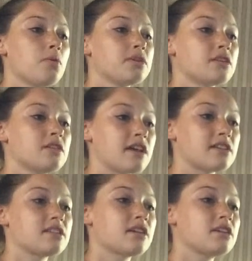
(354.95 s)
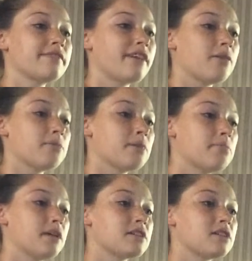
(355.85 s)
was a necessary
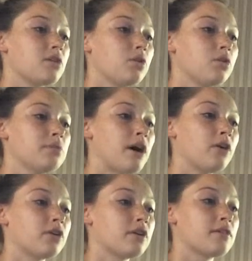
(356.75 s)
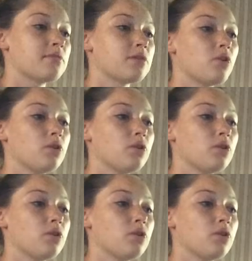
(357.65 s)
development because the old algorithm